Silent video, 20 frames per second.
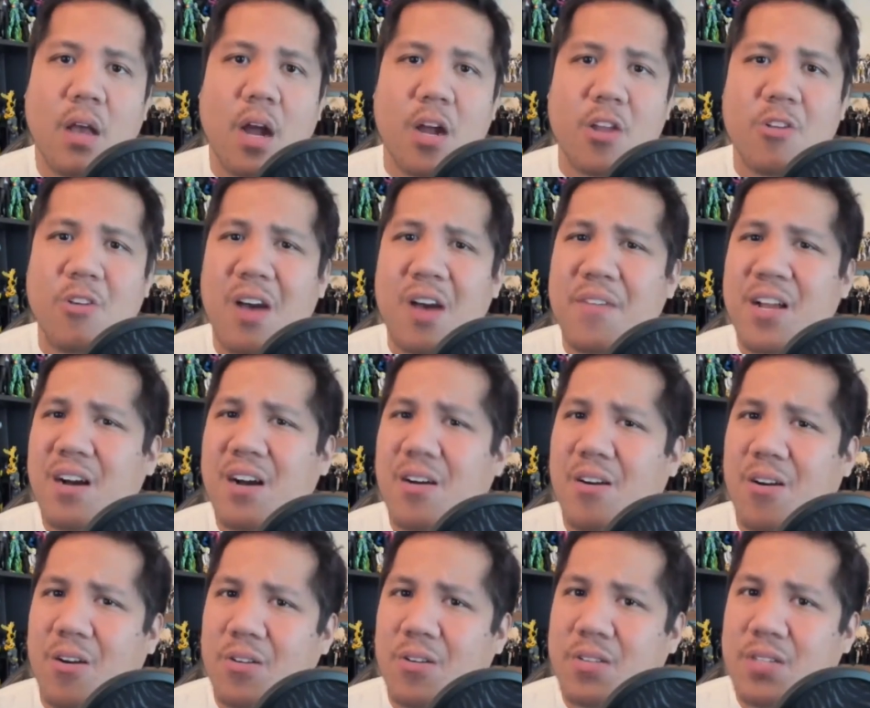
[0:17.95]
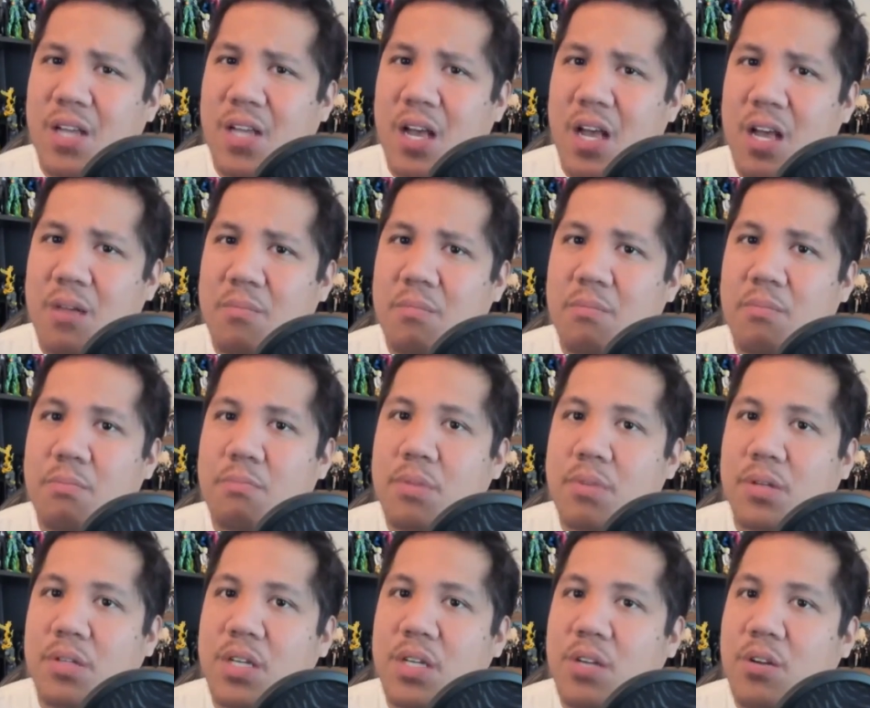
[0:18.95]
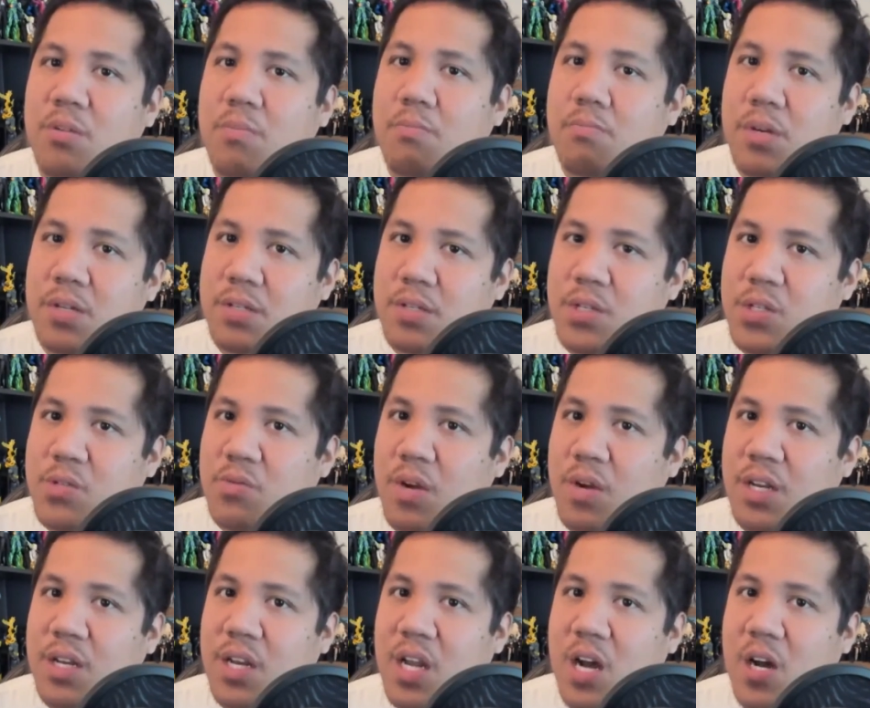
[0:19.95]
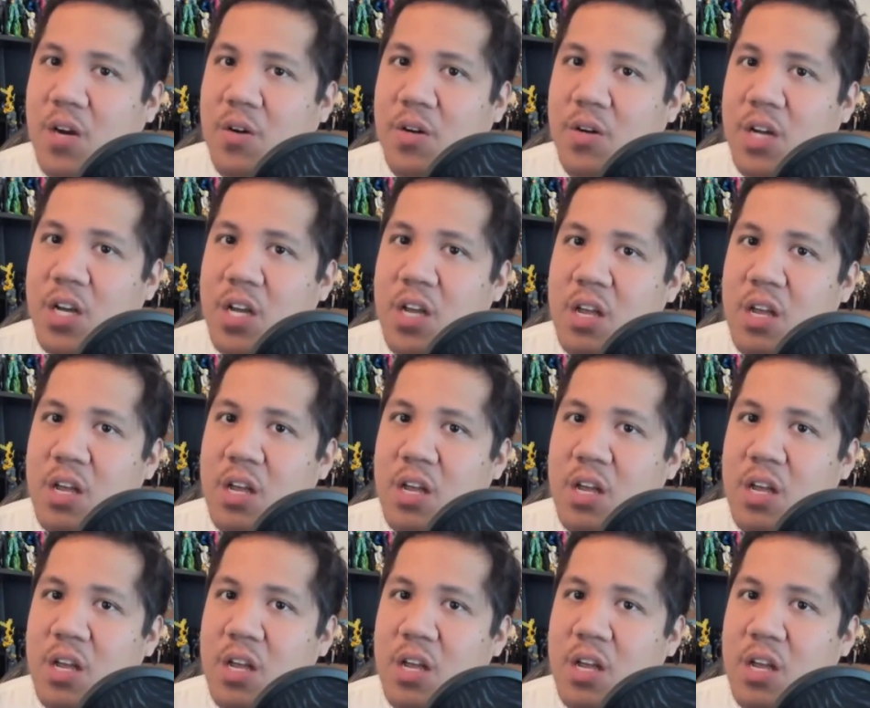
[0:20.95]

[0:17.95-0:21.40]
Are you having a hard time building your business right now